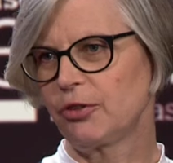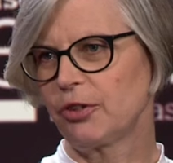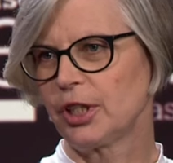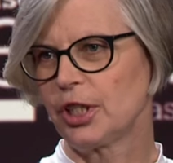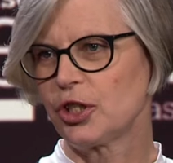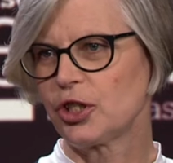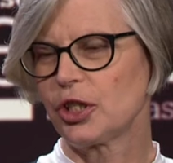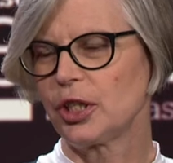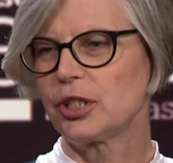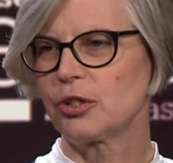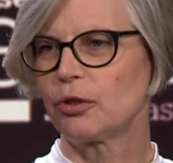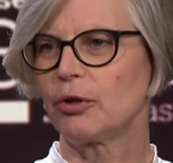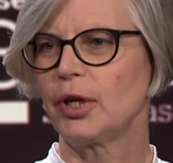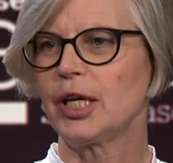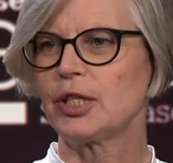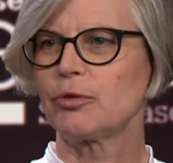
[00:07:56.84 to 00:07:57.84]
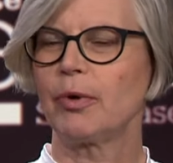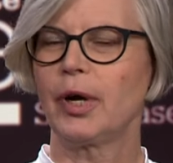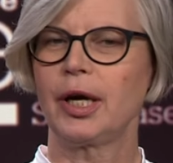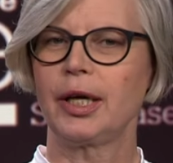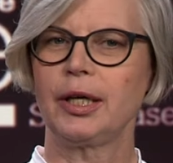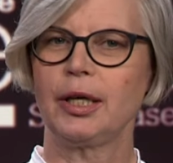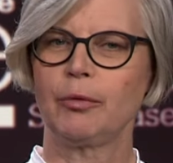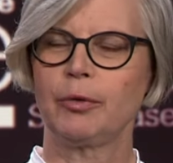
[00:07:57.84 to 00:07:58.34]
tradition. So that's
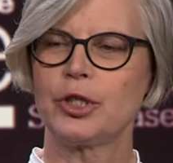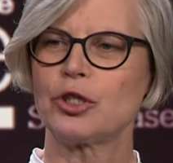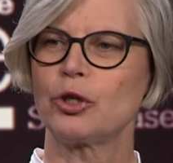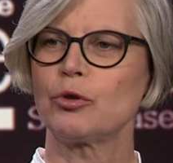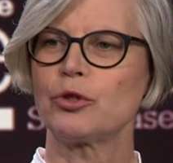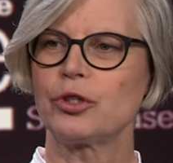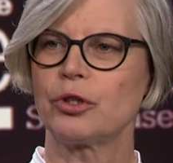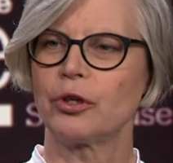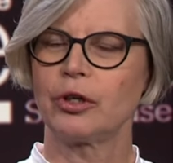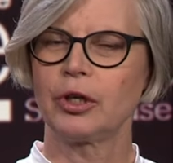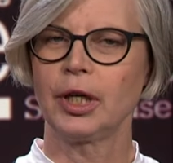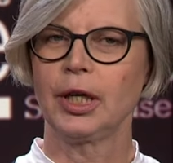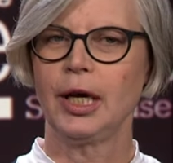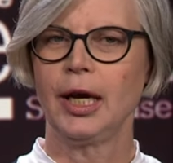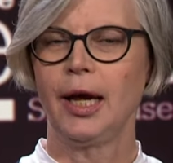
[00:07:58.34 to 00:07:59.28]
why we chose her.